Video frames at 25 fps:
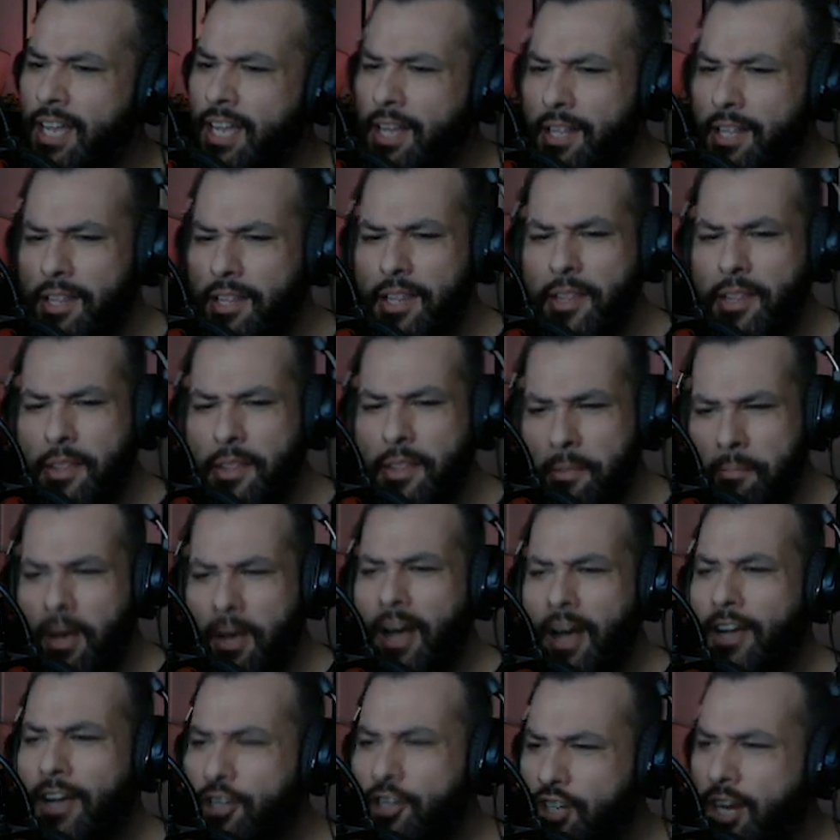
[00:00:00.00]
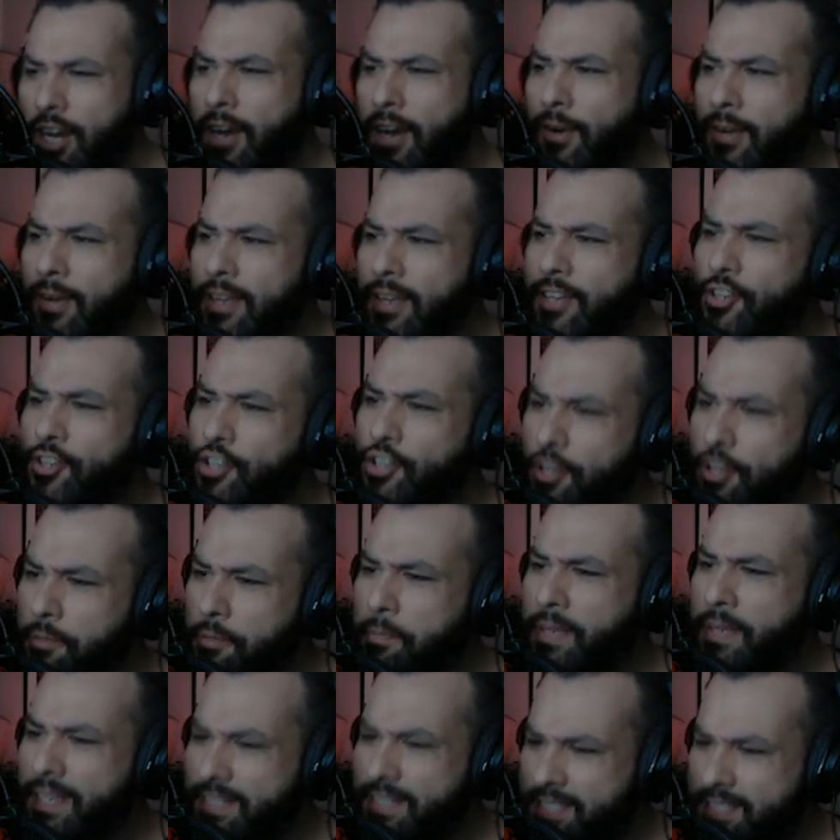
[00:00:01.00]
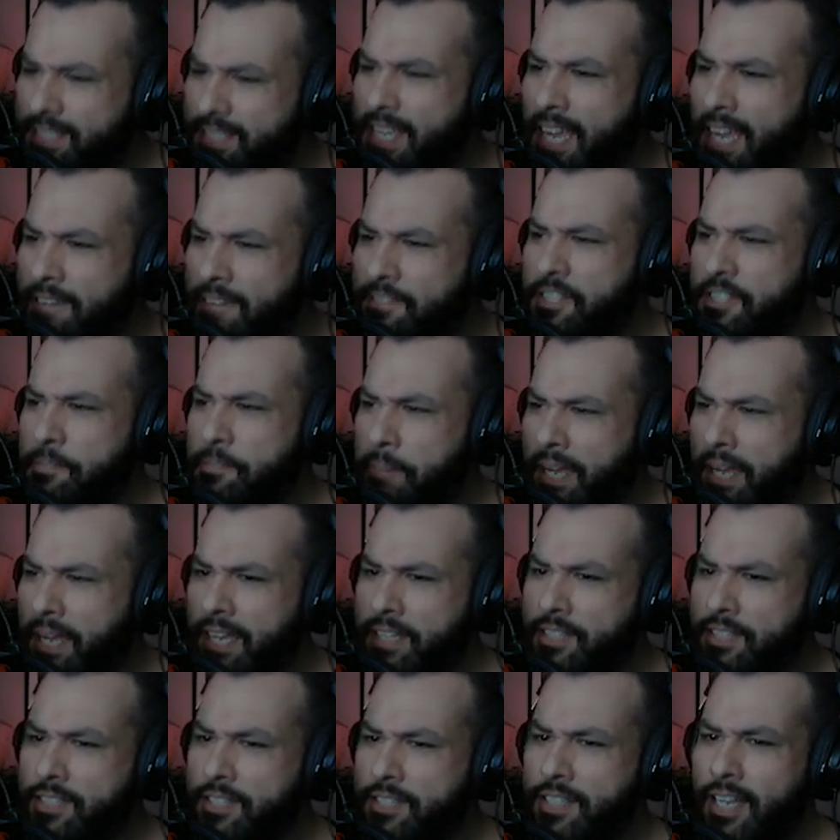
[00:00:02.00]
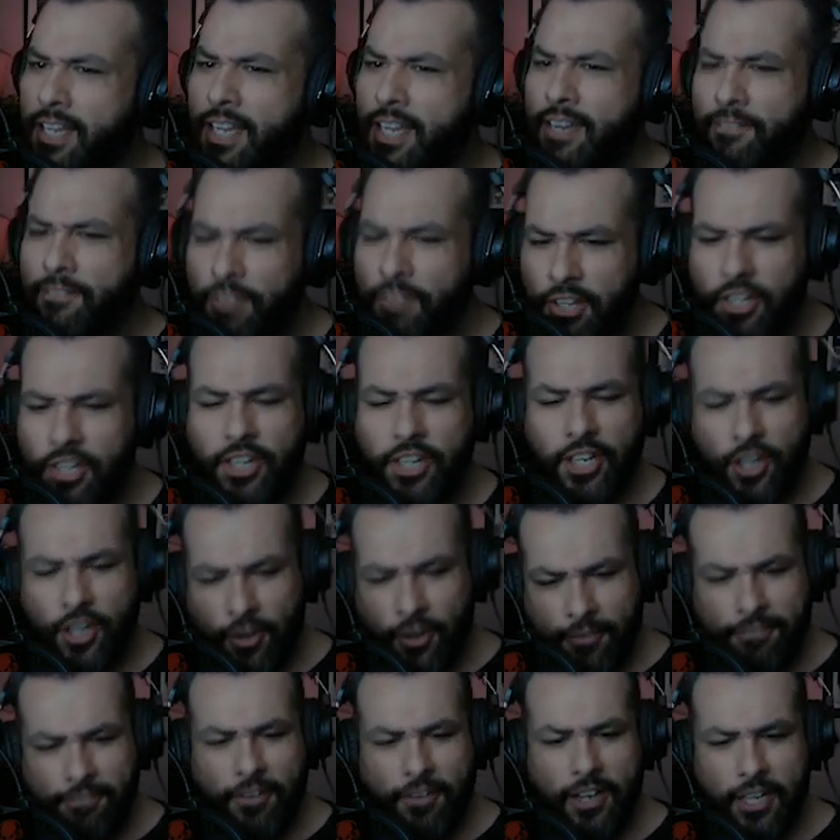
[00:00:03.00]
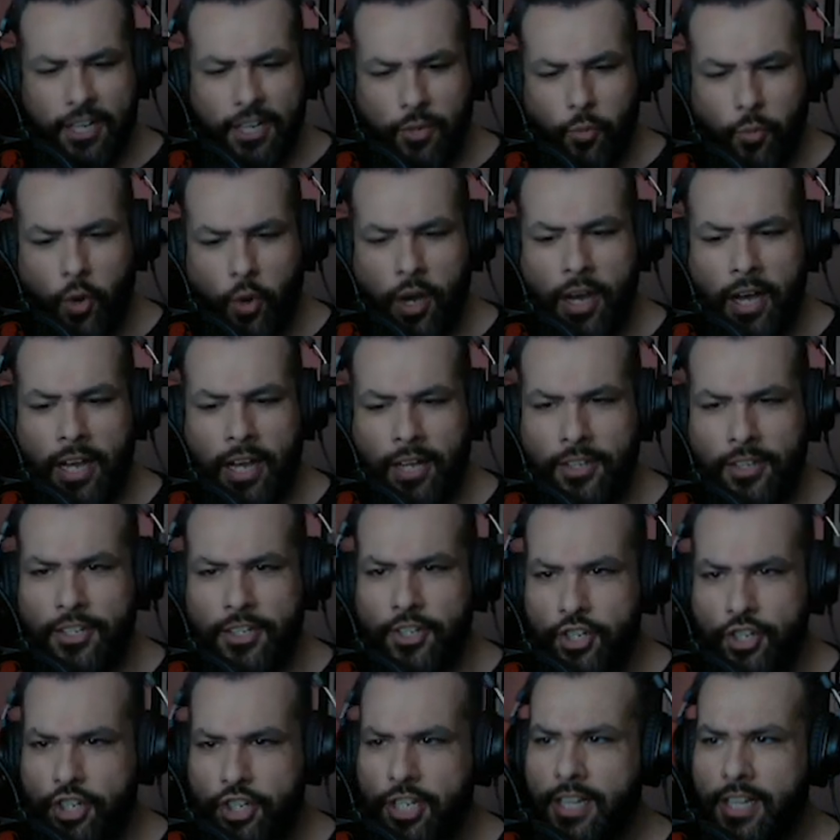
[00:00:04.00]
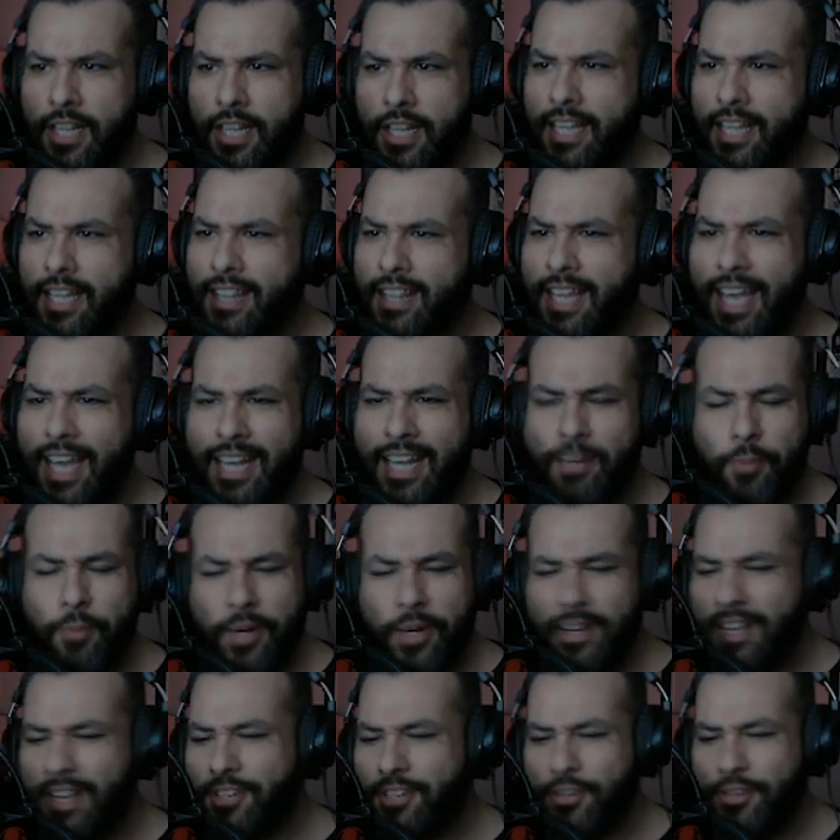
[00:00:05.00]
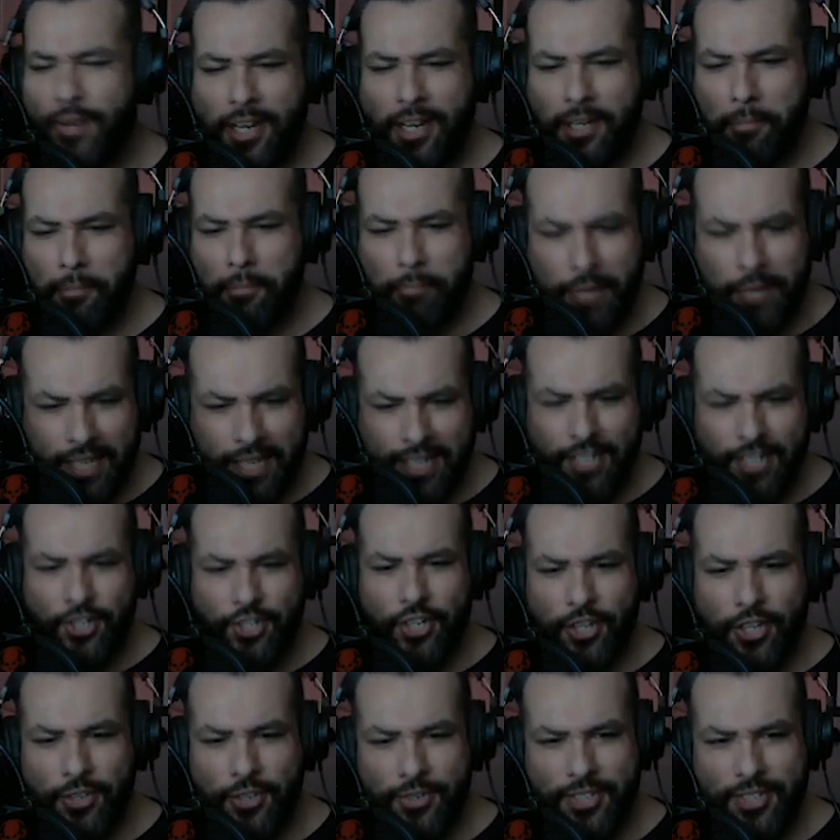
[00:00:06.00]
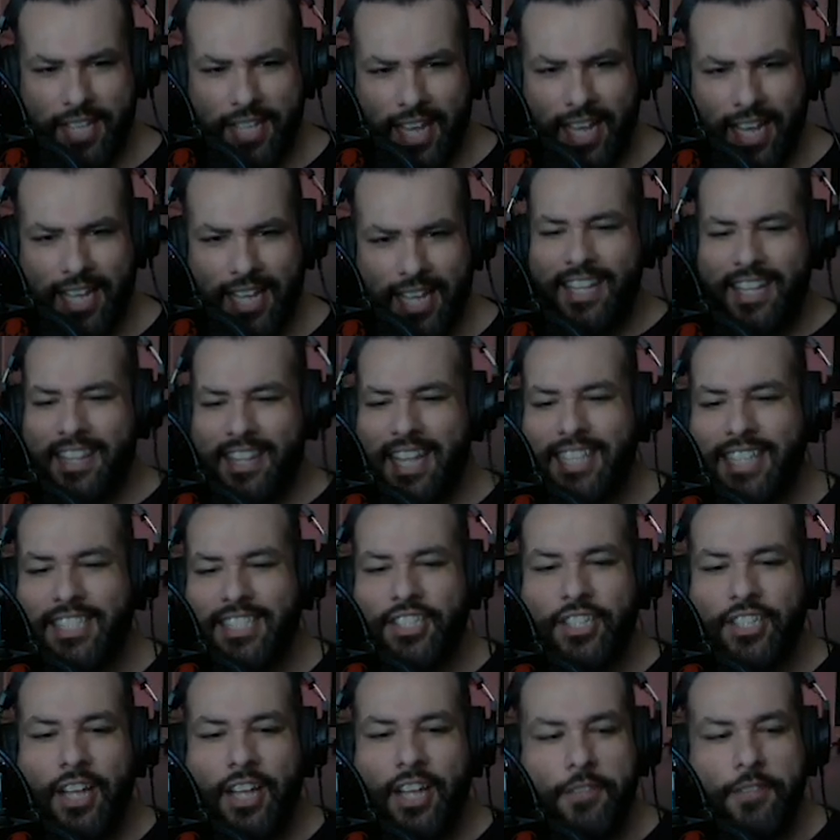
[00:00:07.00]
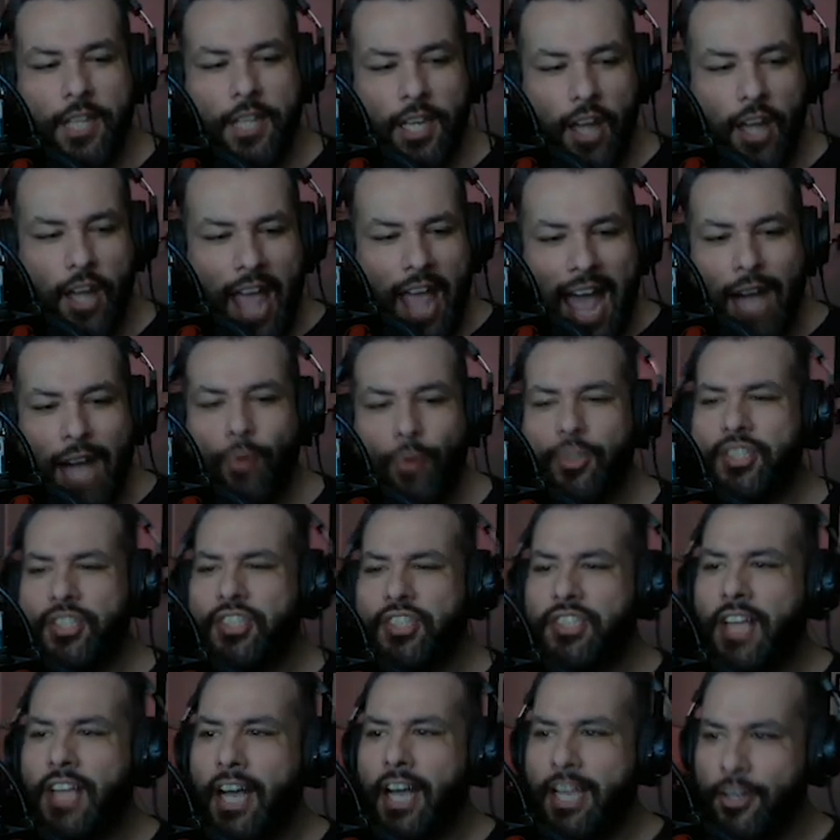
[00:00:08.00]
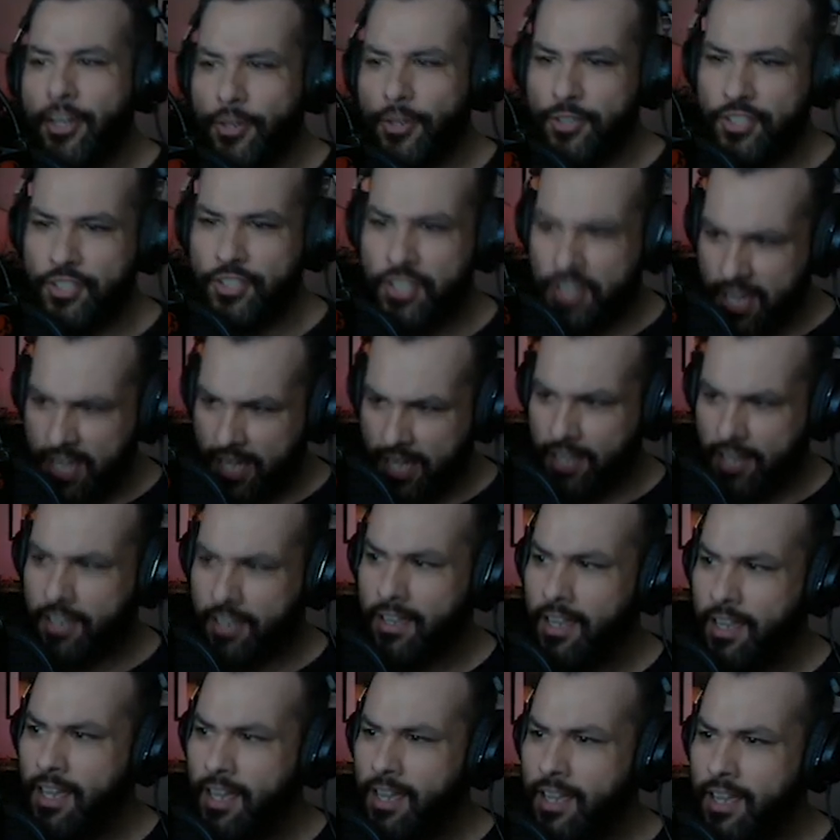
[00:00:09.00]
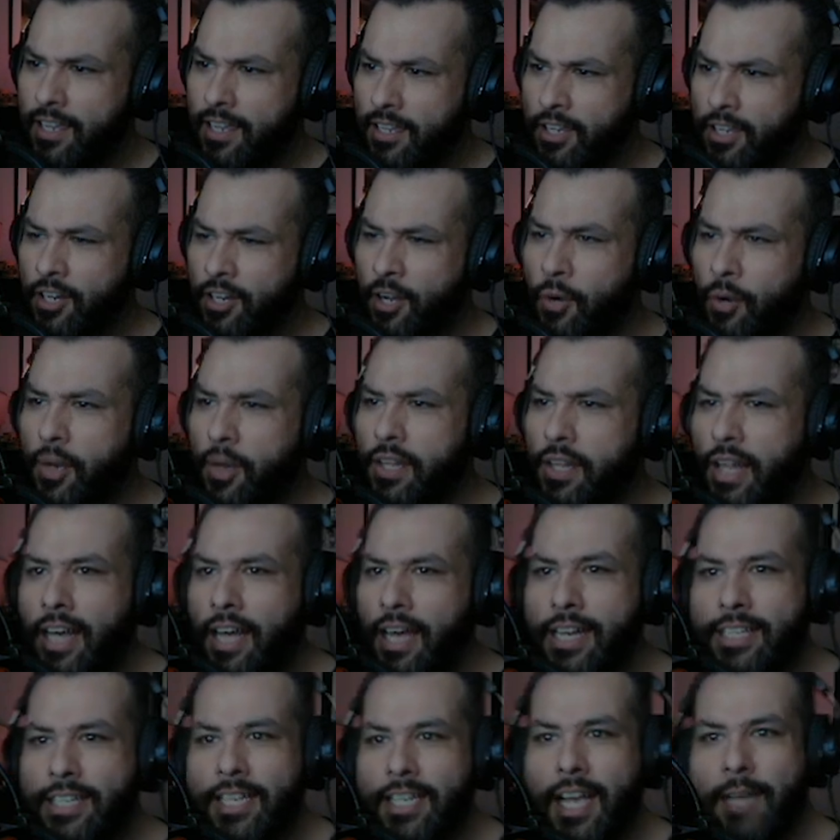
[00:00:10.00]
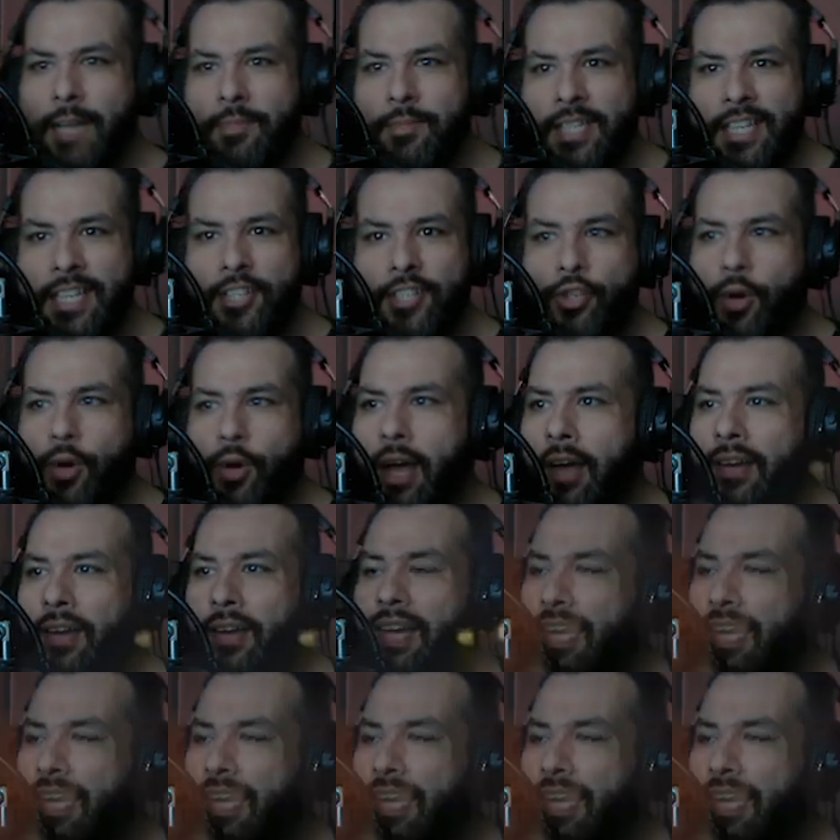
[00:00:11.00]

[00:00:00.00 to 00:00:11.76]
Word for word: the mosh area should be a safe space for you to go fucking wild and shit like that. We're not trying to beat each other's ass. That's stuff that outsiders think. You know, a lot of times these crowd